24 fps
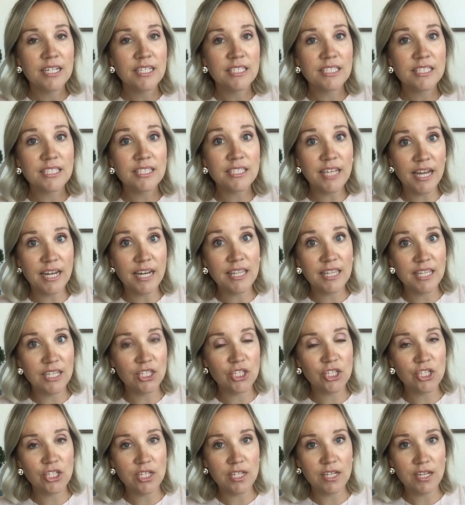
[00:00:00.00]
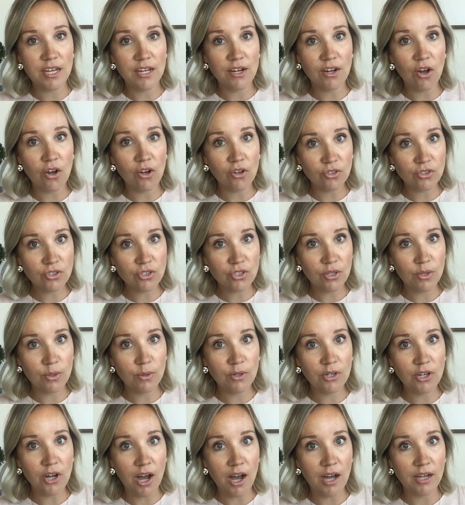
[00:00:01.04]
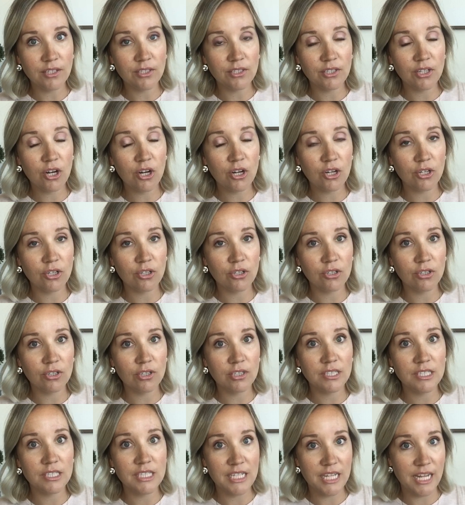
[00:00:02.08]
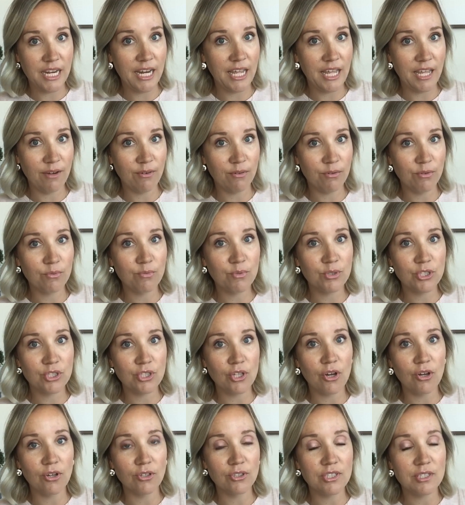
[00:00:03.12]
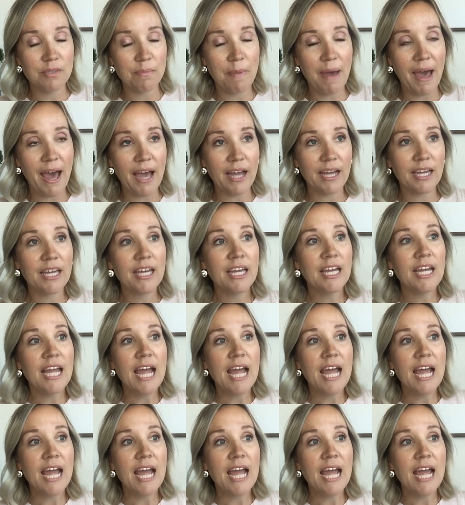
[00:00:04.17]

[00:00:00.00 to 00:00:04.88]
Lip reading: said that she had also gotten her DNA results back.